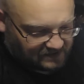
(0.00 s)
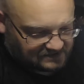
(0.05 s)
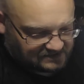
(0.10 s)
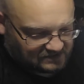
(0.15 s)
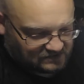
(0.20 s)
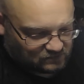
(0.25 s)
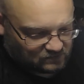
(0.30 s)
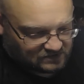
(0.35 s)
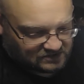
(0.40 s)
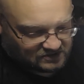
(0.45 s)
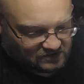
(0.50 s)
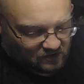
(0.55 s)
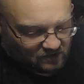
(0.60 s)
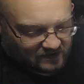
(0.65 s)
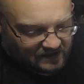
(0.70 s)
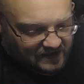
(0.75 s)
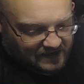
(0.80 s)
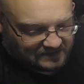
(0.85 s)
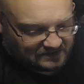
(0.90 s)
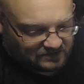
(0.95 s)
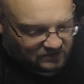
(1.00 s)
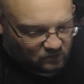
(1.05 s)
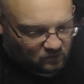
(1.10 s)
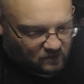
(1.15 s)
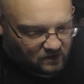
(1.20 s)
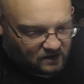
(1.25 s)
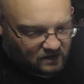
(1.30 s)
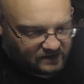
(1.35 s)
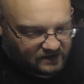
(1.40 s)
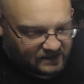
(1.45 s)
this one's starting to act a little
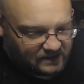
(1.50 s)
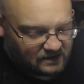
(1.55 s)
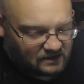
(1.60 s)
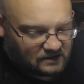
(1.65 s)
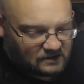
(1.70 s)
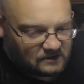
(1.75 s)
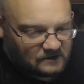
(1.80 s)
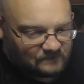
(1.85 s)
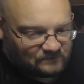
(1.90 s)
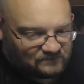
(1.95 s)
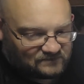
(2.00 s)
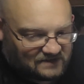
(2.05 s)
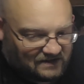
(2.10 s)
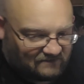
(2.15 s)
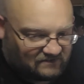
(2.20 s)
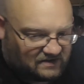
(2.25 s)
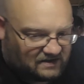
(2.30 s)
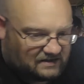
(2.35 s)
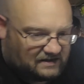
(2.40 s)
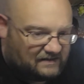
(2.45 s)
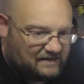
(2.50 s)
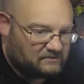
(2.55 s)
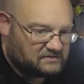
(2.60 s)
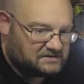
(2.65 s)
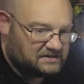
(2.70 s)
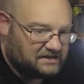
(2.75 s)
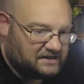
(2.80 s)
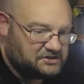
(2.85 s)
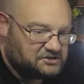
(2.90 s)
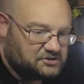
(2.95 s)
wonky. Evidently that was
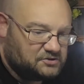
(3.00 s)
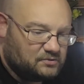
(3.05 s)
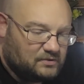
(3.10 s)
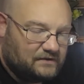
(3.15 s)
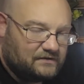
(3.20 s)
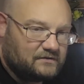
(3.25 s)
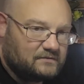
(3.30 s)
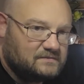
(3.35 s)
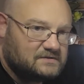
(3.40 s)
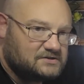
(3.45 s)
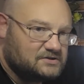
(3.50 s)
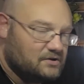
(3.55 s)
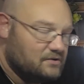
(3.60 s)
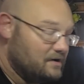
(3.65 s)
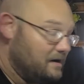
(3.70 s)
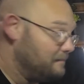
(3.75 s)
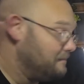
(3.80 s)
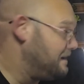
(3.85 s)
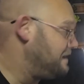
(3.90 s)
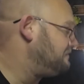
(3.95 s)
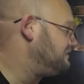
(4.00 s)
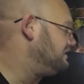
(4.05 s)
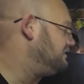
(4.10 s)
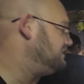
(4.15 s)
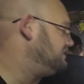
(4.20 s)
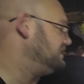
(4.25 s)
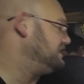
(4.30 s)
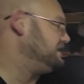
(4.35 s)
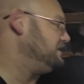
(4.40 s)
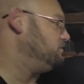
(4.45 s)
an issue with them, so I might be able to
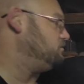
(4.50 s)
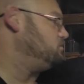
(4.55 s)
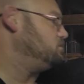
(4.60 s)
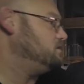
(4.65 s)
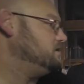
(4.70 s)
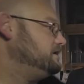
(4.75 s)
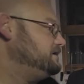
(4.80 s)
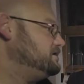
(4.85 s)
get one